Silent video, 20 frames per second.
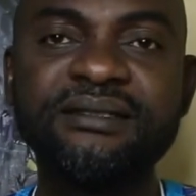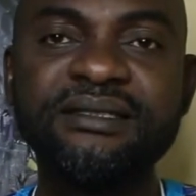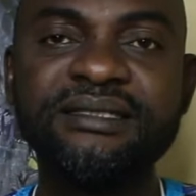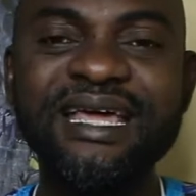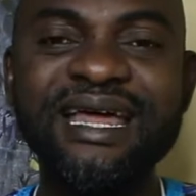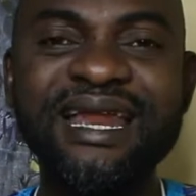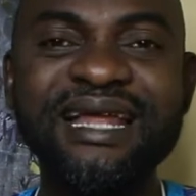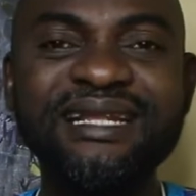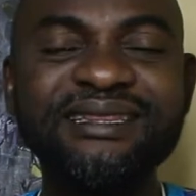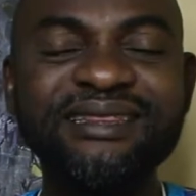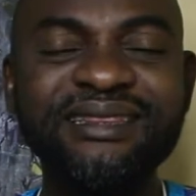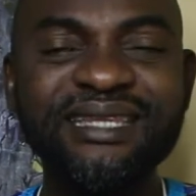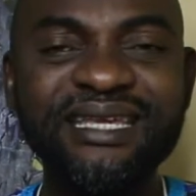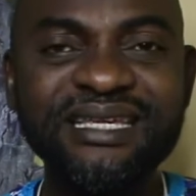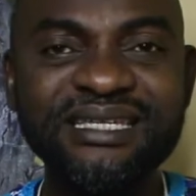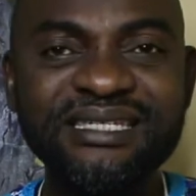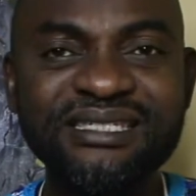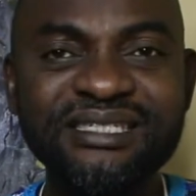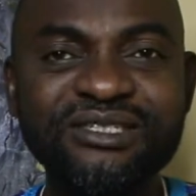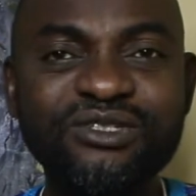There are
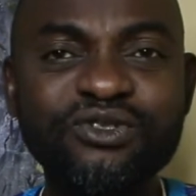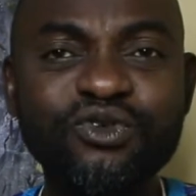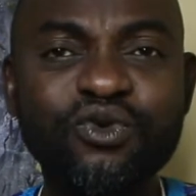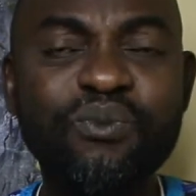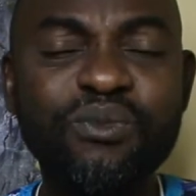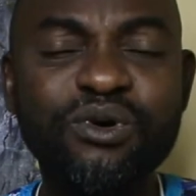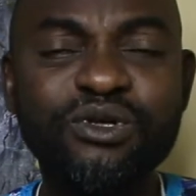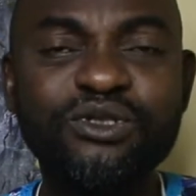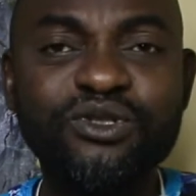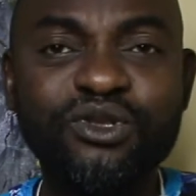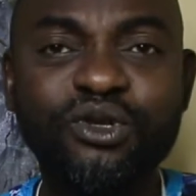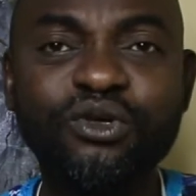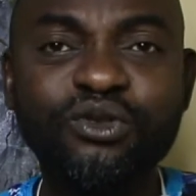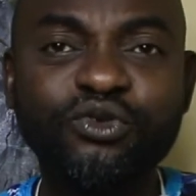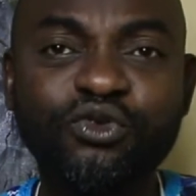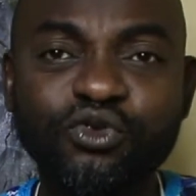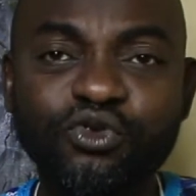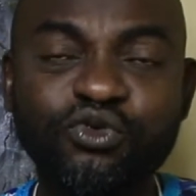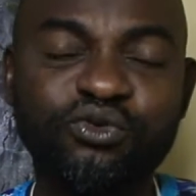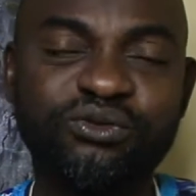things you must
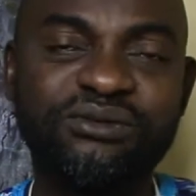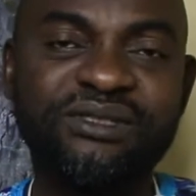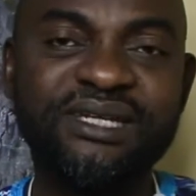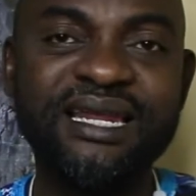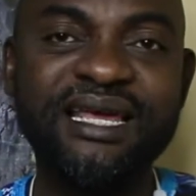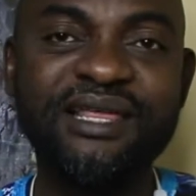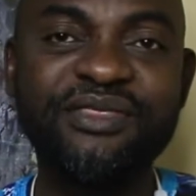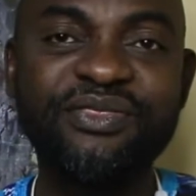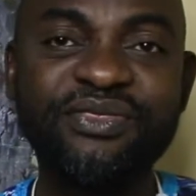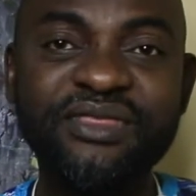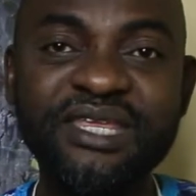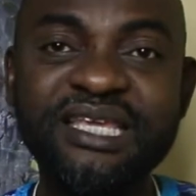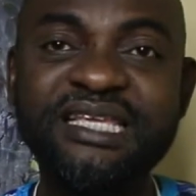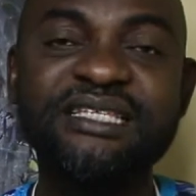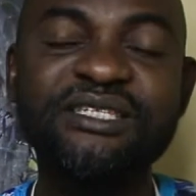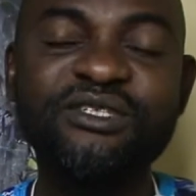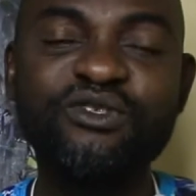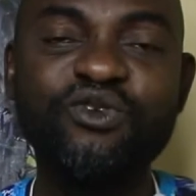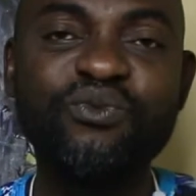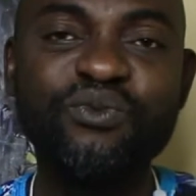not do. There are
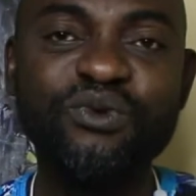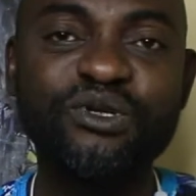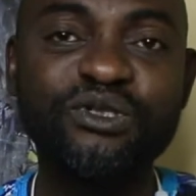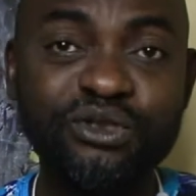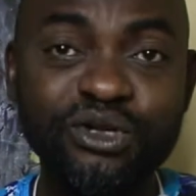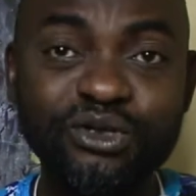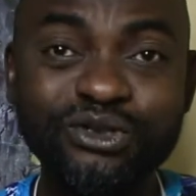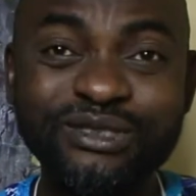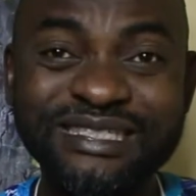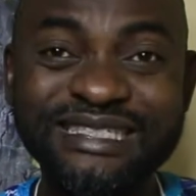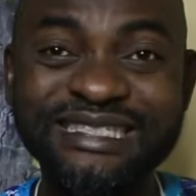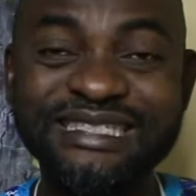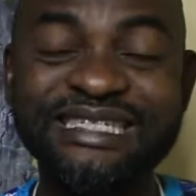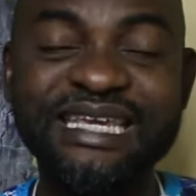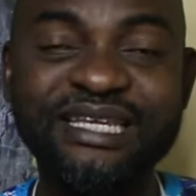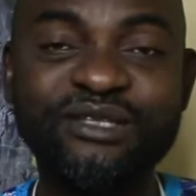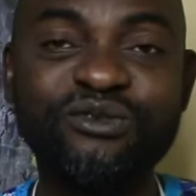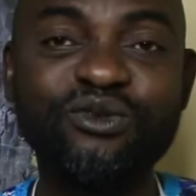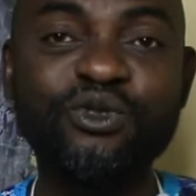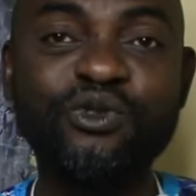things you must not
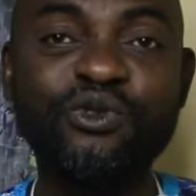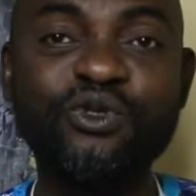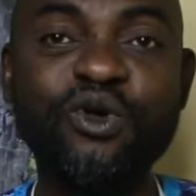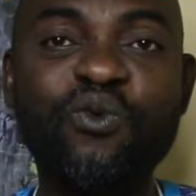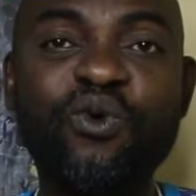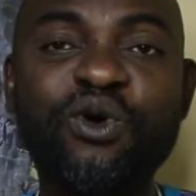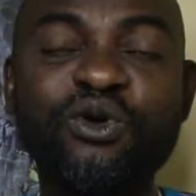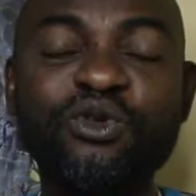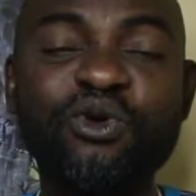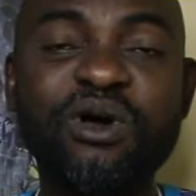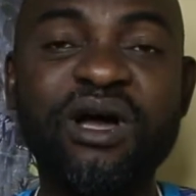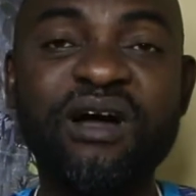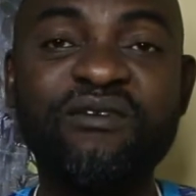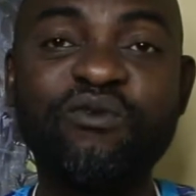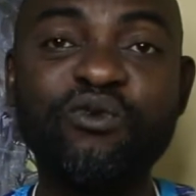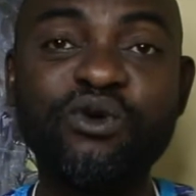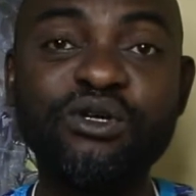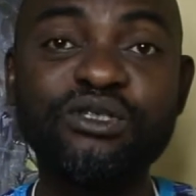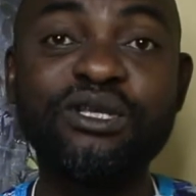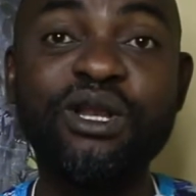say to someone you have
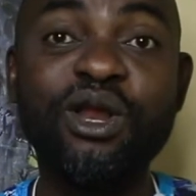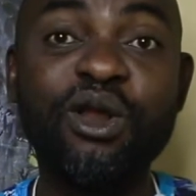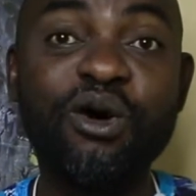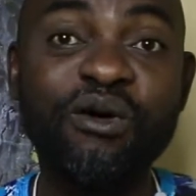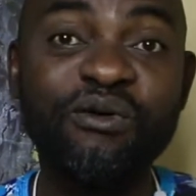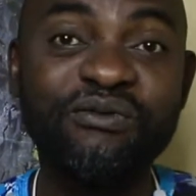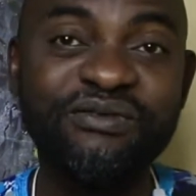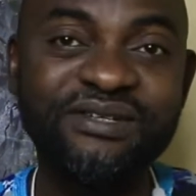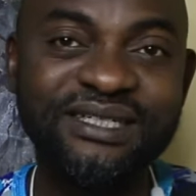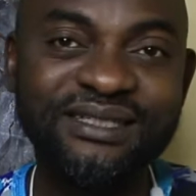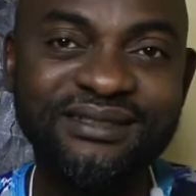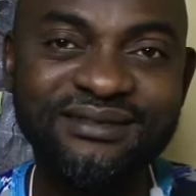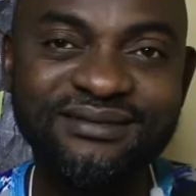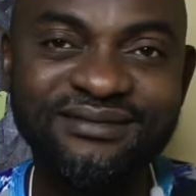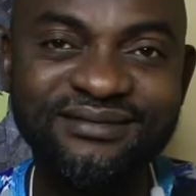once loved.